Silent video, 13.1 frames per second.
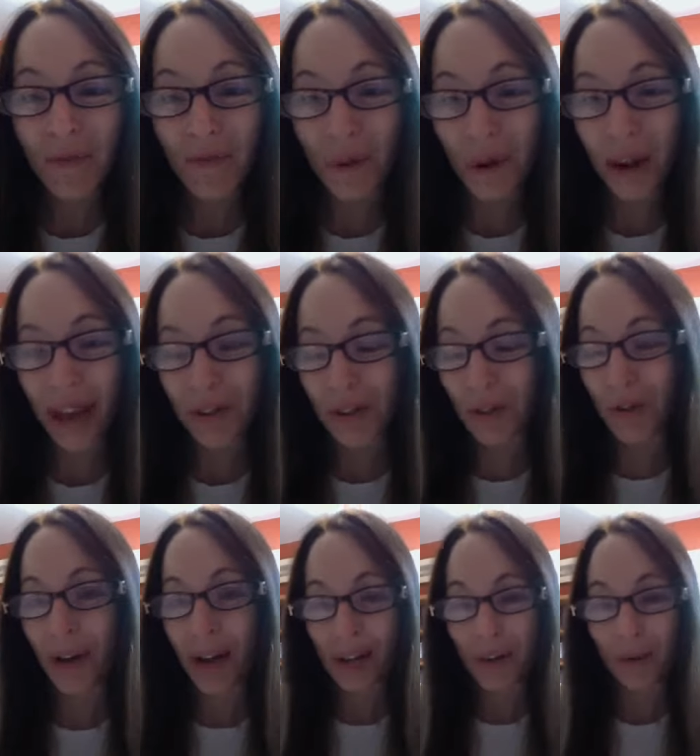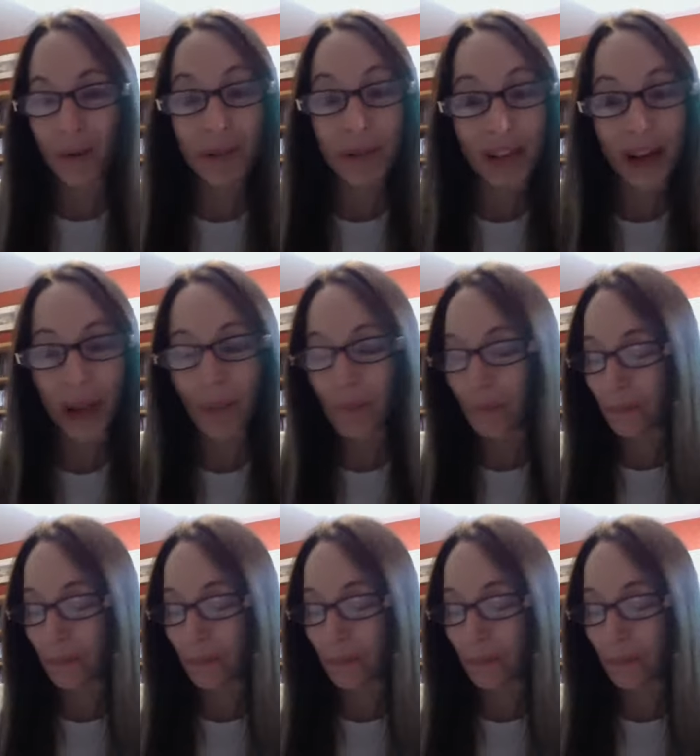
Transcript: for extra credit one time.